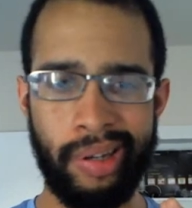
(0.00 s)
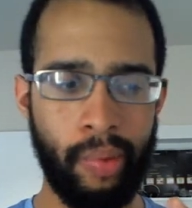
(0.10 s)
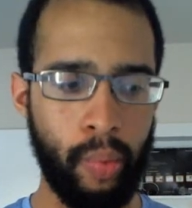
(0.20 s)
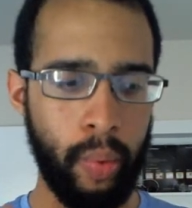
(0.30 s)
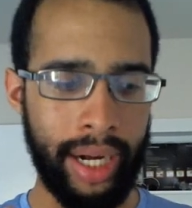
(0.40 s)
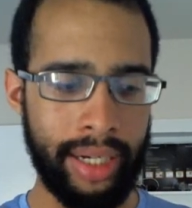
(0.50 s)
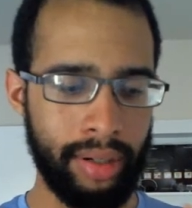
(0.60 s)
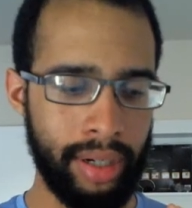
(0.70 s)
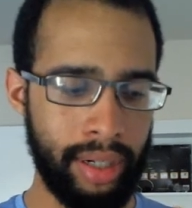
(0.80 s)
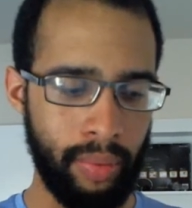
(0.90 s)
what I
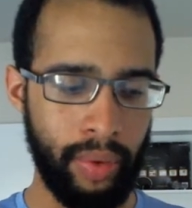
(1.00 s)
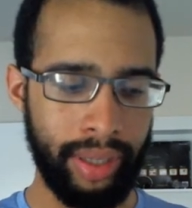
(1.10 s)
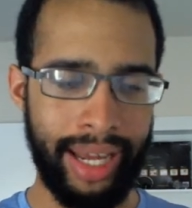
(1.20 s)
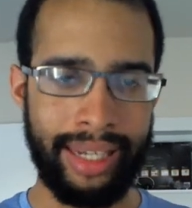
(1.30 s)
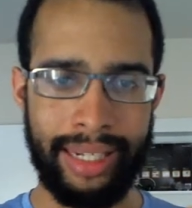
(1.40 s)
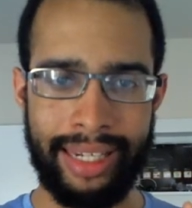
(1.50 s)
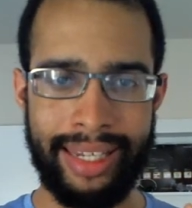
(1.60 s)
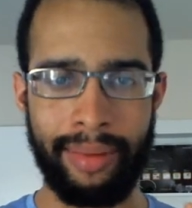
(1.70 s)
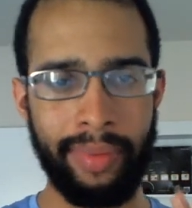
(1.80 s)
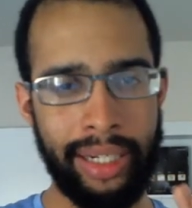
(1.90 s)
started to realize is
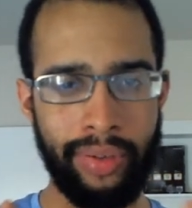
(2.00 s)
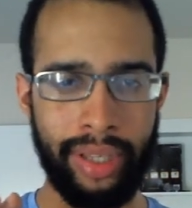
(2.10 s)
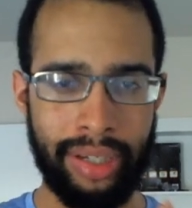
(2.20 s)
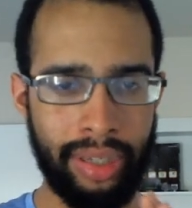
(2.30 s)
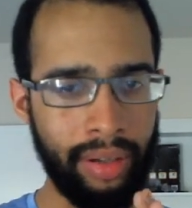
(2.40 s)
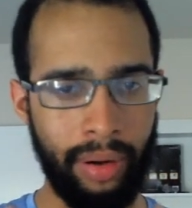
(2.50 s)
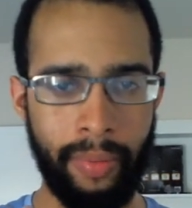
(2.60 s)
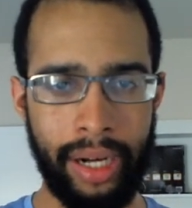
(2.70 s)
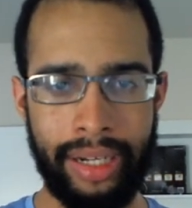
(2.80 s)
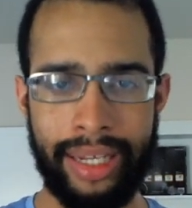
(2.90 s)
that by doing this little
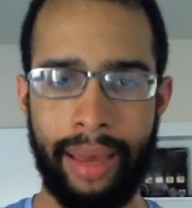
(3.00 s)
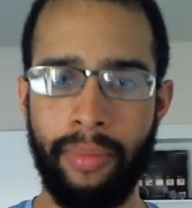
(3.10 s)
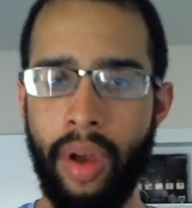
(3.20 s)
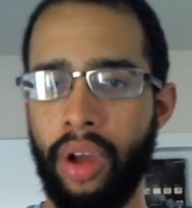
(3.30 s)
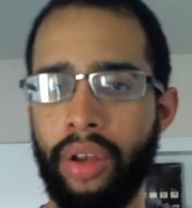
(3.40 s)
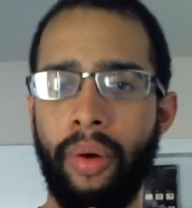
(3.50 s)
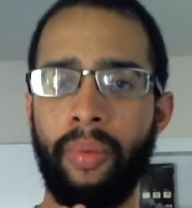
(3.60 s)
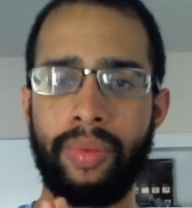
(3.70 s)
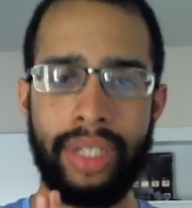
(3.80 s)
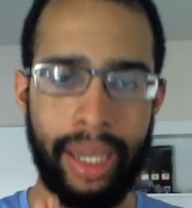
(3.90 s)
abundance game,
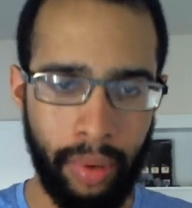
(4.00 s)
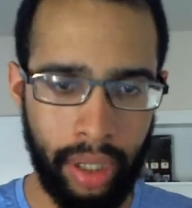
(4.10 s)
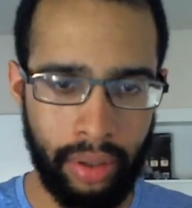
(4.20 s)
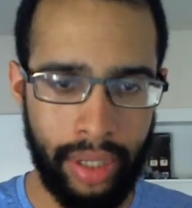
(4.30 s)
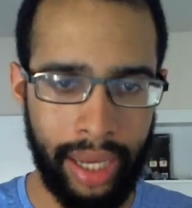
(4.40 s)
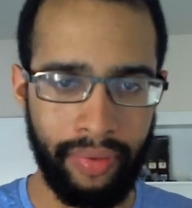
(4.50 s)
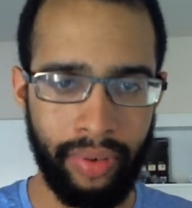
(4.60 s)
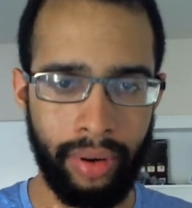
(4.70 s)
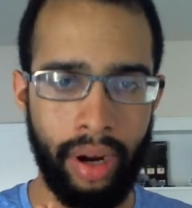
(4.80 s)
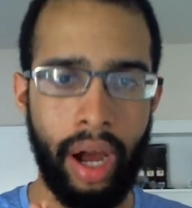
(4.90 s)
day one you do it
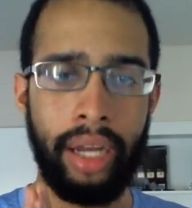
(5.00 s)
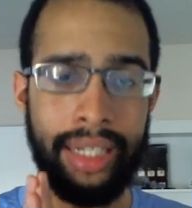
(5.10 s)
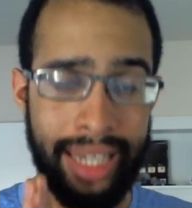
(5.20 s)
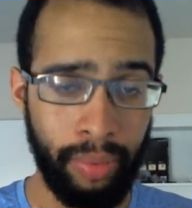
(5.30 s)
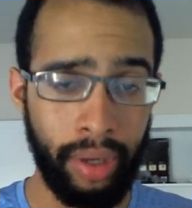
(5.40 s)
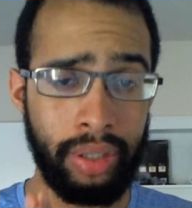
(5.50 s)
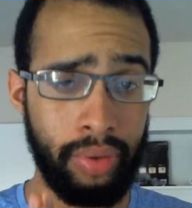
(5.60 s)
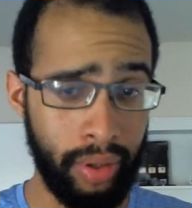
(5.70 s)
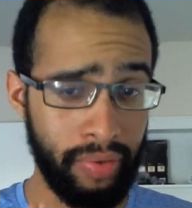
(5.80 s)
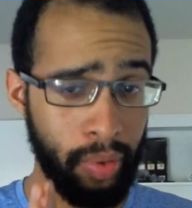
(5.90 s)
for
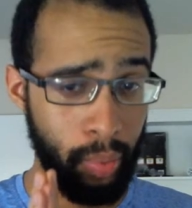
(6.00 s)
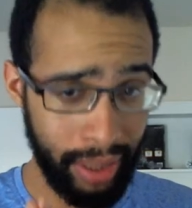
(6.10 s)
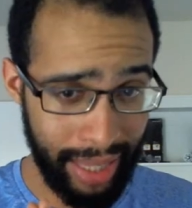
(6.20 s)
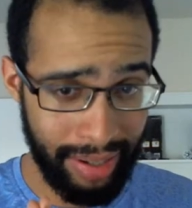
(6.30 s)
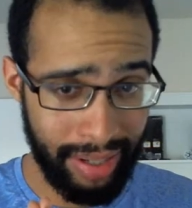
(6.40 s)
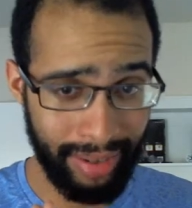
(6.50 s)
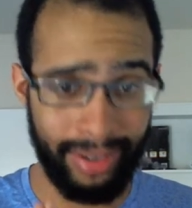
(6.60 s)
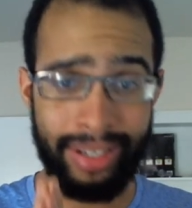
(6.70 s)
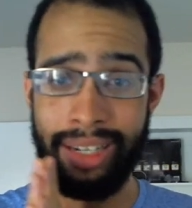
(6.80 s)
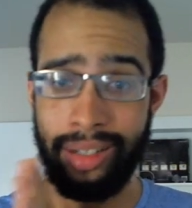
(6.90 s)

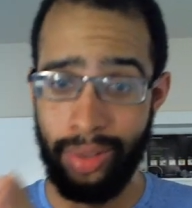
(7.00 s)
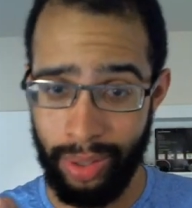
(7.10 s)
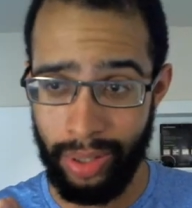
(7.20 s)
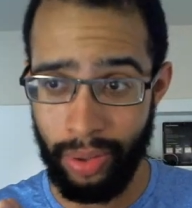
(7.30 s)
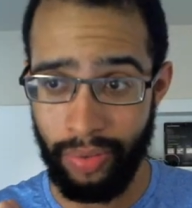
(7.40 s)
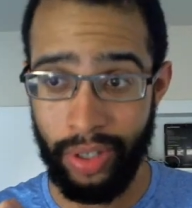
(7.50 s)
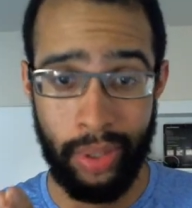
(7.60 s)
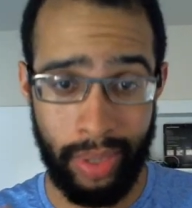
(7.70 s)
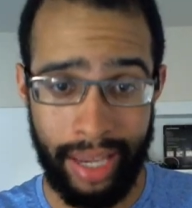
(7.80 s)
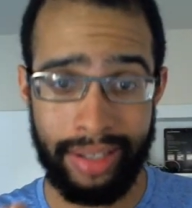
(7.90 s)
$1,000, day two you do it for
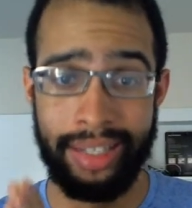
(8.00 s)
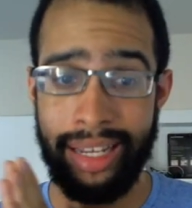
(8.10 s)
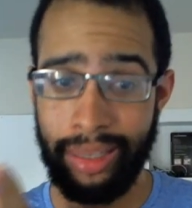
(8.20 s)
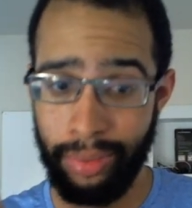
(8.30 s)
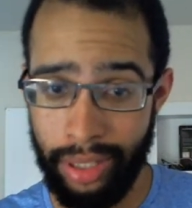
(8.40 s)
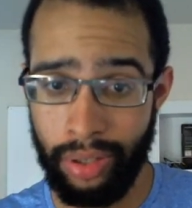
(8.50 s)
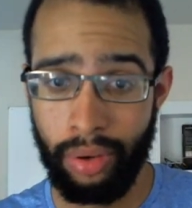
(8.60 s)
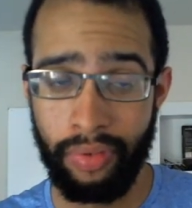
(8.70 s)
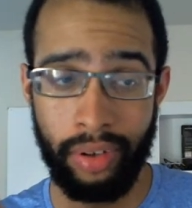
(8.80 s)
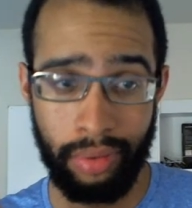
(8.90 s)
$2,000, day three you
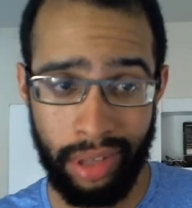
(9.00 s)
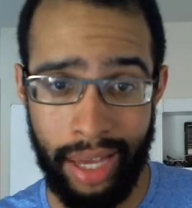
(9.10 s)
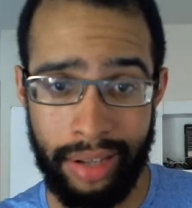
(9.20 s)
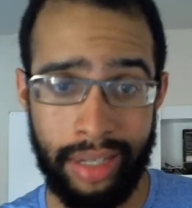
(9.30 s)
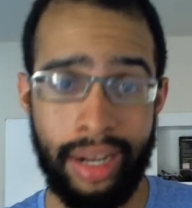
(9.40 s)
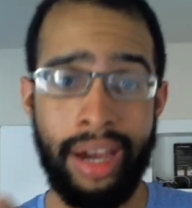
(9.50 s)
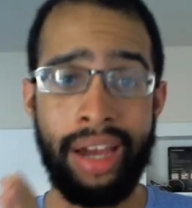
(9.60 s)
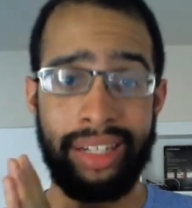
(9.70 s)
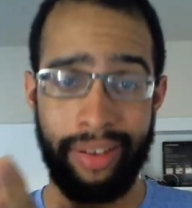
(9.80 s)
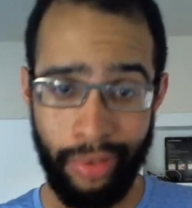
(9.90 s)
do it for $3,000,
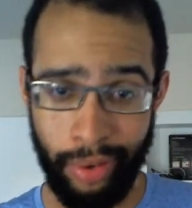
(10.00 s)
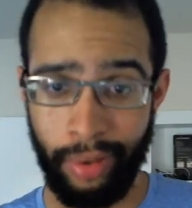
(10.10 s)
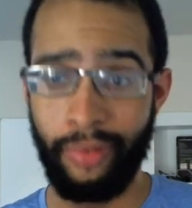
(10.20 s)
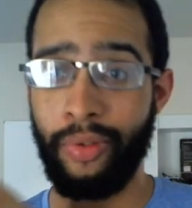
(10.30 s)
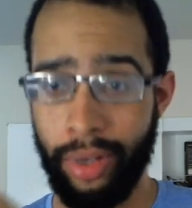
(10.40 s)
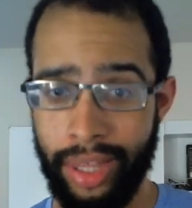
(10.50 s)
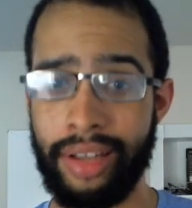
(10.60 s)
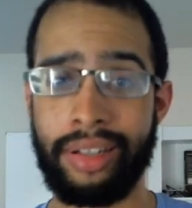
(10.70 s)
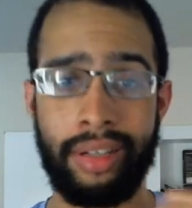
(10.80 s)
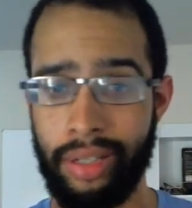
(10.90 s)
day four
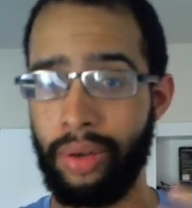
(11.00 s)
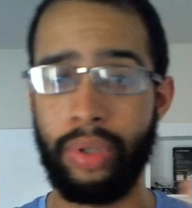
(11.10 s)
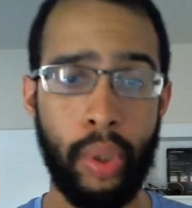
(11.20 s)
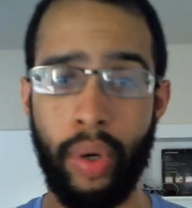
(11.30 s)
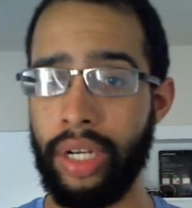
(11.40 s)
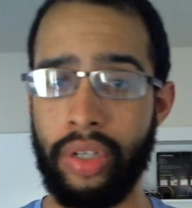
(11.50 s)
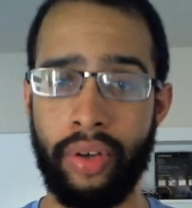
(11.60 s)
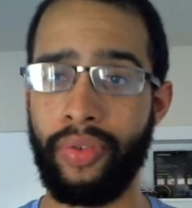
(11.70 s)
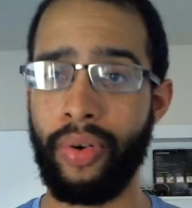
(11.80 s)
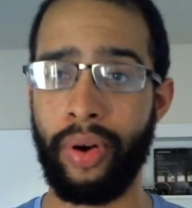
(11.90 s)
$4,000, so on and
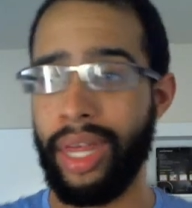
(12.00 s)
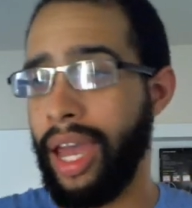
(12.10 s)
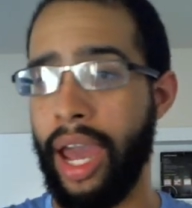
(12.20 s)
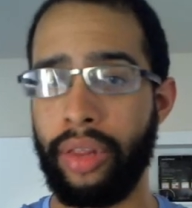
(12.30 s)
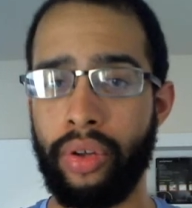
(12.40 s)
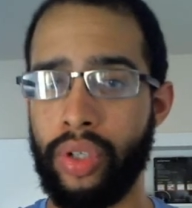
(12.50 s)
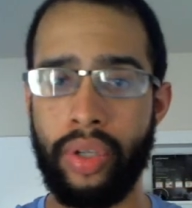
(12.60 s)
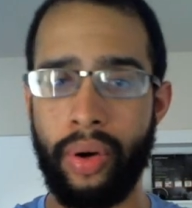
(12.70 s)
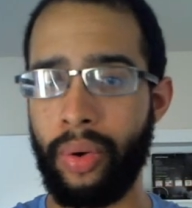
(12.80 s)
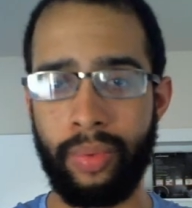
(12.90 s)
so forth. And there's
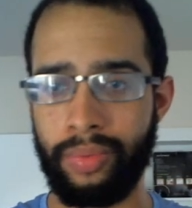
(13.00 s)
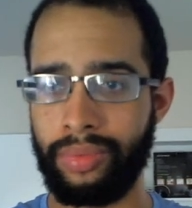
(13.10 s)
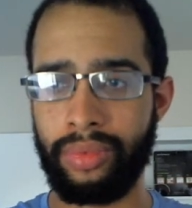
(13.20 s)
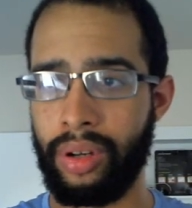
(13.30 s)
no